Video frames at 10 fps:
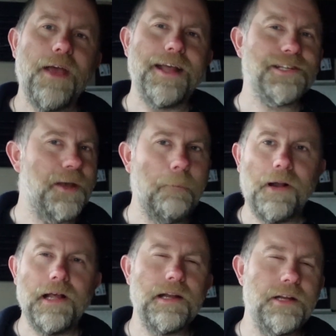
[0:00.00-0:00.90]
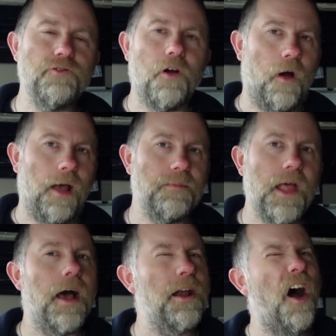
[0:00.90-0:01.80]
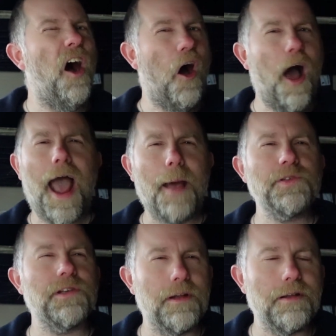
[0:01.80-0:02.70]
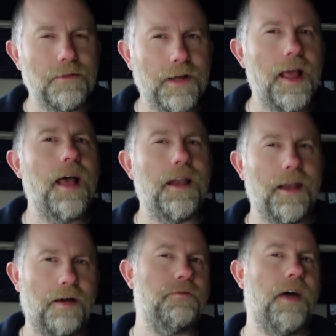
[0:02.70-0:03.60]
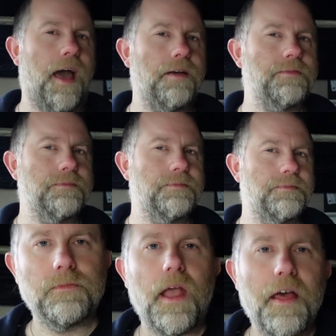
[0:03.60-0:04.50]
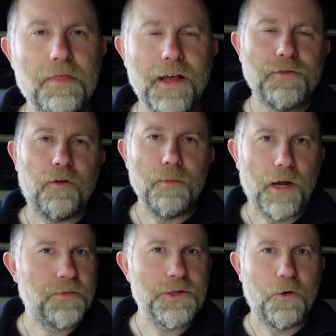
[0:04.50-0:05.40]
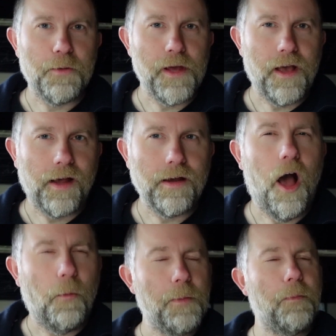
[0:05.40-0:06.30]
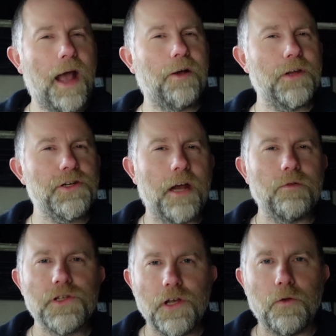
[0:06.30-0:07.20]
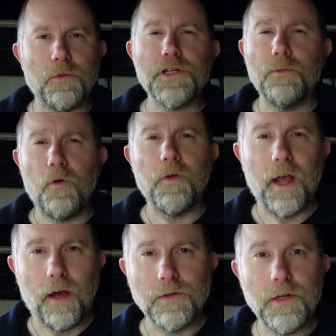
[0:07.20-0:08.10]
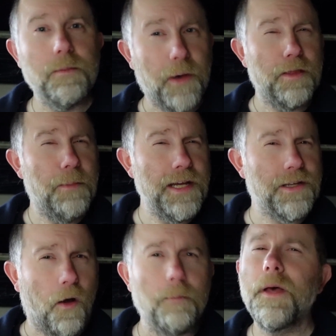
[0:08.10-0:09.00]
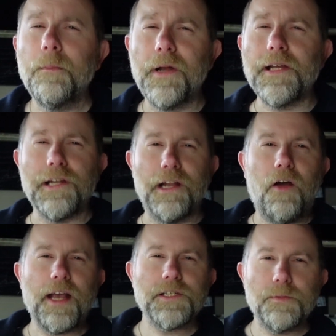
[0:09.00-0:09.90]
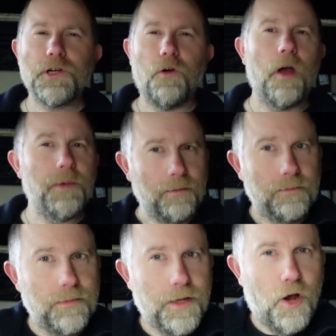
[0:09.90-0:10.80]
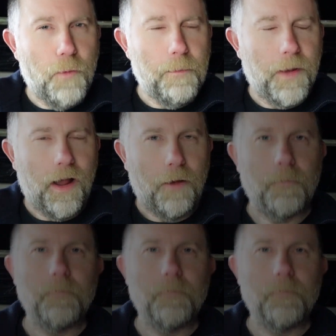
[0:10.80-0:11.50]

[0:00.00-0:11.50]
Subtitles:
it's completely dry, and I absolutely love that. Thanks very much for joining me again. I'll be back on the channel soon with some more videos, but in the meantime, please like, subscribe and comment below.